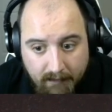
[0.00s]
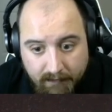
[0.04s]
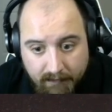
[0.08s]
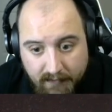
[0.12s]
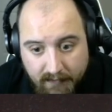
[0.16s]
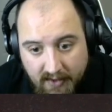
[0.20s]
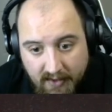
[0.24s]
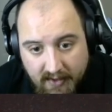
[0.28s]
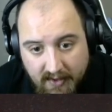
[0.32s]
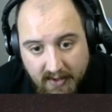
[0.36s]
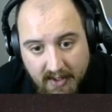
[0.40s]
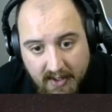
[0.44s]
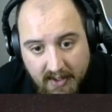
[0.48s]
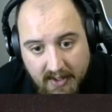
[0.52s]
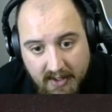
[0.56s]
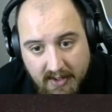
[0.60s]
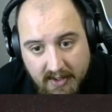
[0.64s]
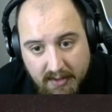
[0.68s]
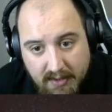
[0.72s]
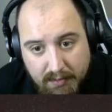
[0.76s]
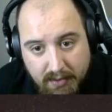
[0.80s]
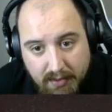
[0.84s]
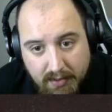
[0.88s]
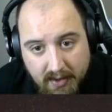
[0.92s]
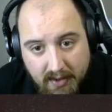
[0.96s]
Nothing I need to
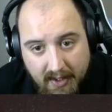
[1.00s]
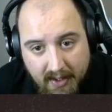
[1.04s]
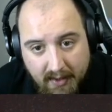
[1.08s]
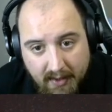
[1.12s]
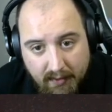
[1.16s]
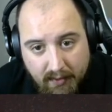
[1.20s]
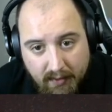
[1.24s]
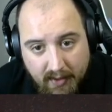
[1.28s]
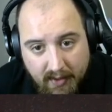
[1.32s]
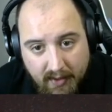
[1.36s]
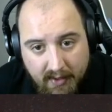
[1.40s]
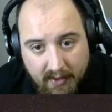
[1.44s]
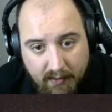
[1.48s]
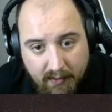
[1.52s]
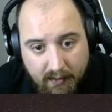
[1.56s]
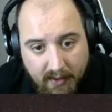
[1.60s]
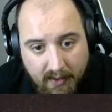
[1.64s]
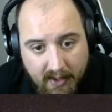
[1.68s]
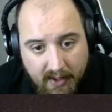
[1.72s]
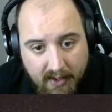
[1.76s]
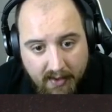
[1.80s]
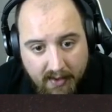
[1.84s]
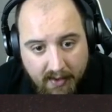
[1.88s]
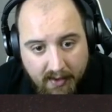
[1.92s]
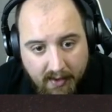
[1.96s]
play right
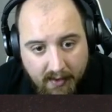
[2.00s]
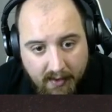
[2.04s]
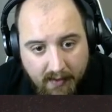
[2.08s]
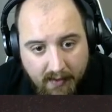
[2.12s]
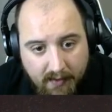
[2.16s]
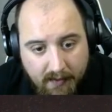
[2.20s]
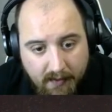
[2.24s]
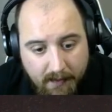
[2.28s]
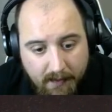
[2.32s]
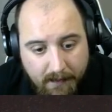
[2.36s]
away, though.